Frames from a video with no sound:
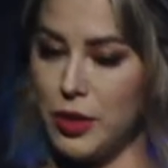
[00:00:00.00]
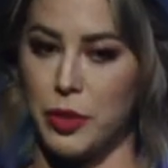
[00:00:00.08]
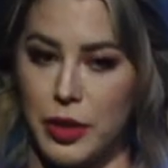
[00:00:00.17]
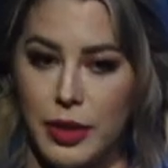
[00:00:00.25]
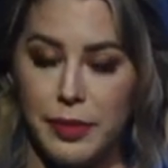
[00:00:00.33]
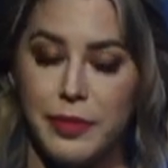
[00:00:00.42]

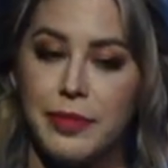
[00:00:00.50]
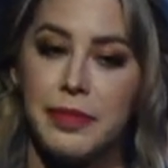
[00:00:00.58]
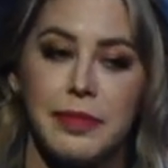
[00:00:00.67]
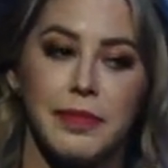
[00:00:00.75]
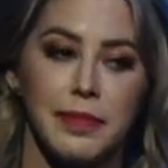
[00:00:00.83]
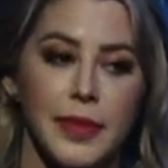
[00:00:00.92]
disorder,
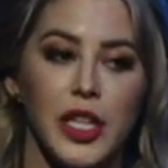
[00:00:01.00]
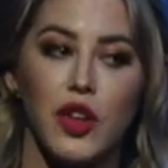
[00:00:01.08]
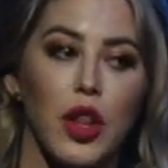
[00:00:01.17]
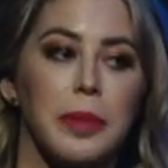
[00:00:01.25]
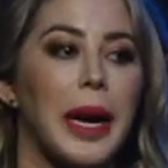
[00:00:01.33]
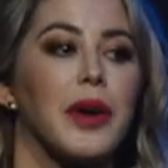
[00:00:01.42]
it's
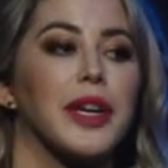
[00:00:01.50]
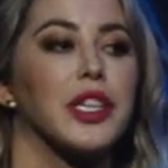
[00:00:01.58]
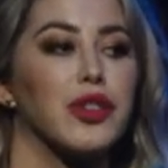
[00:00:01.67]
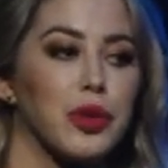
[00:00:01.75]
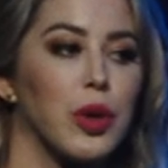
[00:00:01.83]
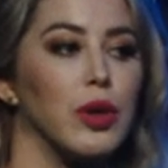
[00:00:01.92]
all about
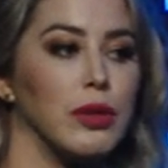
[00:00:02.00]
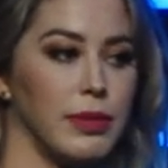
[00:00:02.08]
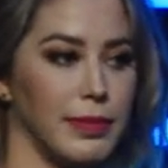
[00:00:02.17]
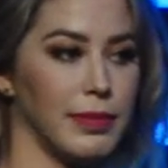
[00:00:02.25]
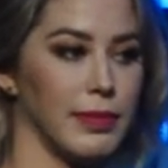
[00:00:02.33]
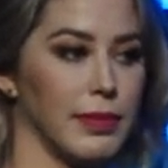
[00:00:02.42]
control,
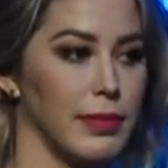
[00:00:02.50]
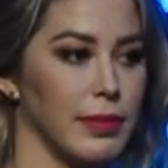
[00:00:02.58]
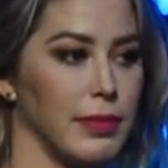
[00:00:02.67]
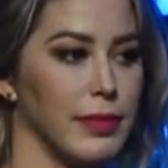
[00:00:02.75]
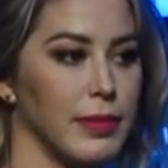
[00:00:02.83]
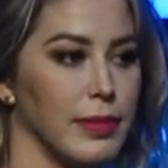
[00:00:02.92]

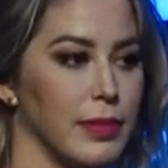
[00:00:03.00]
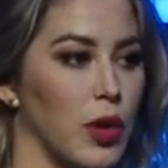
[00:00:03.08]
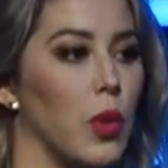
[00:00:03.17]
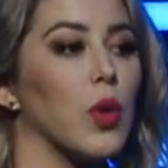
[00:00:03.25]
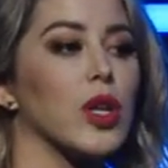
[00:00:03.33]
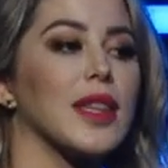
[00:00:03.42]

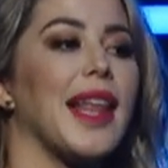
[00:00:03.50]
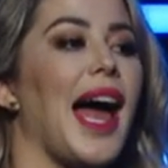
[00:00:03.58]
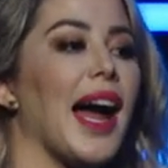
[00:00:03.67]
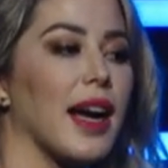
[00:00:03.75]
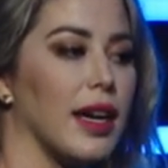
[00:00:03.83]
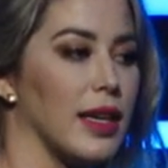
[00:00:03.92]
or
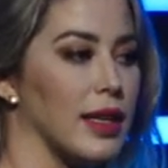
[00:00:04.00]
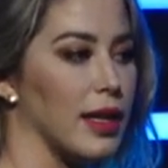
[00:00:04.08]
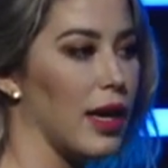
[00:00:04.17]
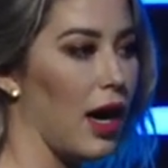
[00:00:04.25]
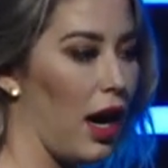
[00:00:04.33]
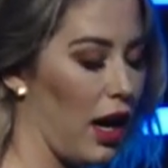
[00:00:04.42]
lack
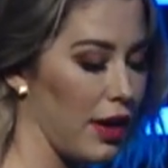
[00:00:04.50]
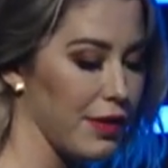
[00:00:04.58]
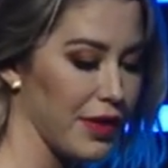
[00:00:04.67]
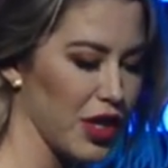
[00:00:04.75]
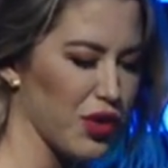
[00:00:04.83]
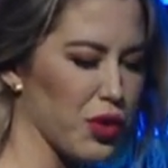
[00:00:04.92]

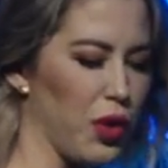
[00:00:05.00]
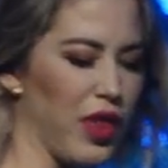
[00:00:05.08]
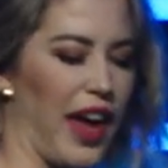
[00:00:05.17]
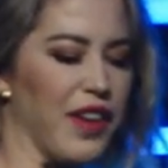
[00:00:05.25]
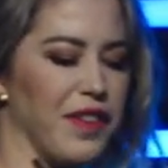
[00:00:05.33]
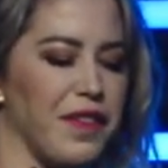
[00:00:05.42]
of control,
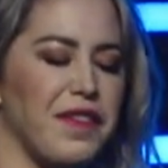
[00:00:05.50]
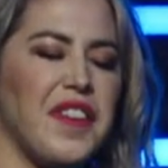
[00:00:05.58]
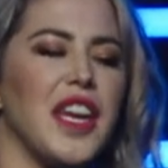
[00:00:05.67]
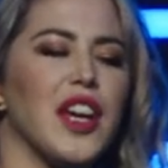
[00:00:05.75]
that